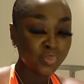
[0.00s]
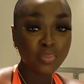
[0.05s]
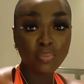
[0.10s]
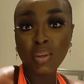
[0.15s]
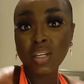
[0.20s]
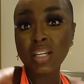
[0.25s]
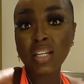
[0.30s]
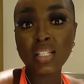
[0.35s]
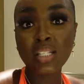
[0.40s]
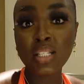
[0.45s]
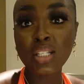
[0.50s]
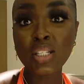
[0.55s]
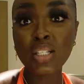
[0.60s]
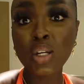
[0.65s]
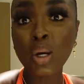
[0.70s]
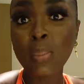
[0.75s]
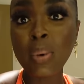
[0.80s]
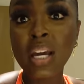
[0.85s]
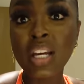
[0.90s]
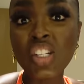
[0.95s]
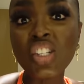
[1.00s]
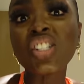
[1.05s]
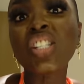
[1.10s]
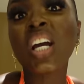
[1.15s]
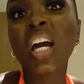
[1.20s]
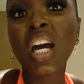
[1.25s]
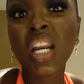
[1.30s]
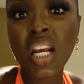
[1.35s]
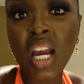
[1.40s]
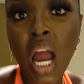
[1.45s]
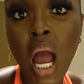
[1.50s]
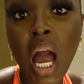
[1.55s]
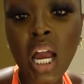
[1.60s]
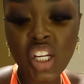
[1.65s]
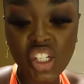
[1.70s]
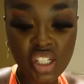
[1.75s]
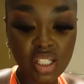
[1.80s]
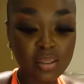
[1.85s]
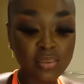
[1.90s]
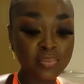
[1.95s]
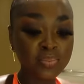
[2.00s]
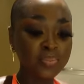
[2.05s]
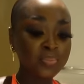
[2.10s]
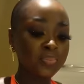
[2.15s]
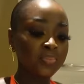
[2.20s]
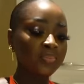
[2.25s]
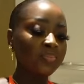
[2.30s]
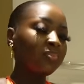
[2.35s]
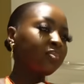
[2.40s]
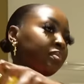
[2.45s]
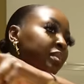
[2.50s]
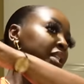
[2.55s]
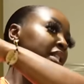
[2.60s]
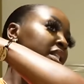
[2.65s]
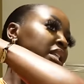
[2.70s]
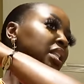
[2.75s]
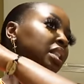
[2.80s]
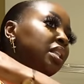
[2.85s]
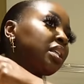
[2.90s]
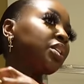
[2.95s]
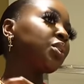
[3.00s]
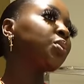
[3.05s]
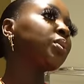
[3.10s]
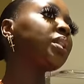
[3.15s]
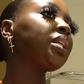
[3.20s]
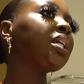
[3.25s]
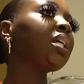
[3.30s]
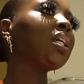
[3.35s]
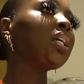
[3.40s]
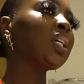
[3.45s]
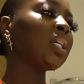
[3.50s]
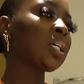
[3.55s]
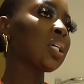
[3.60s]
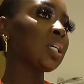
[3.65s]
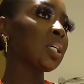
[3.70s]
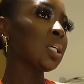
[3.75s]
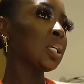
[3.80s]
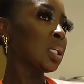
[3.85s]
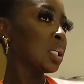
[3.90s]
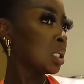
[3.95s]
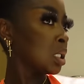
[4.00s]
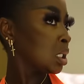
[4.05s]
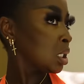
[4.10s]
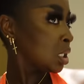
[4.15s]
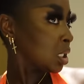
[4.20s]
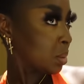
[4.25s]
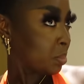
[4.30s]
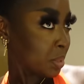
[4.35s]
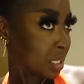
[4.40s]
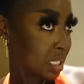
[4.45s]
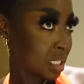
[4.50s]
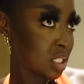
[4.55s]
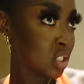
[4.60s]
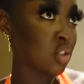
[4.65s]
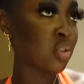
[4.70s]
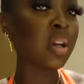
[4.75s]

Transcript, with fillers: because it's so much. It's a concoction. It's literally a mixed